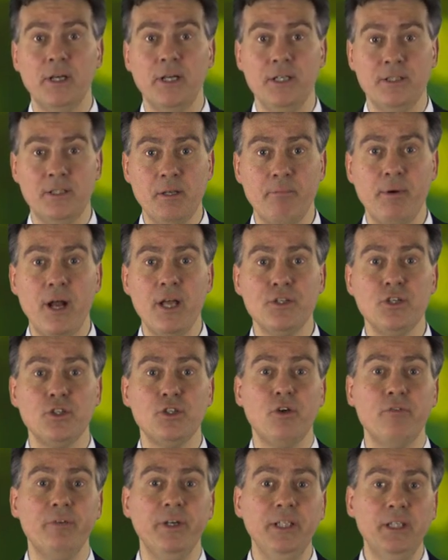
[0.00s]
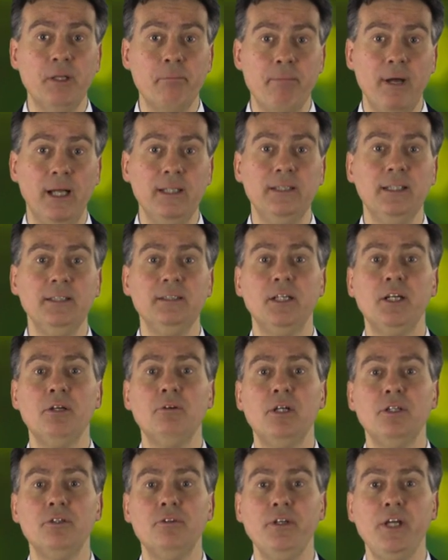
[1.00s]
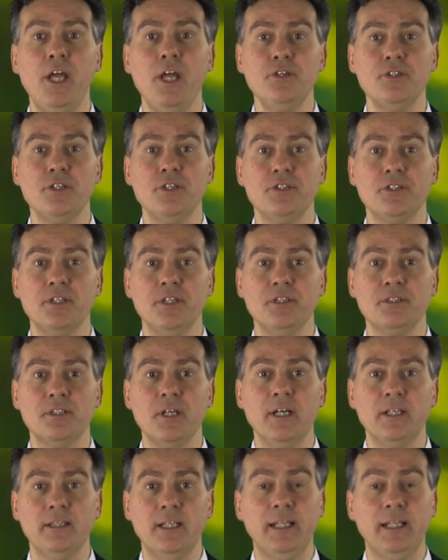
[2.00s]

is the presence of independent regulatory agencies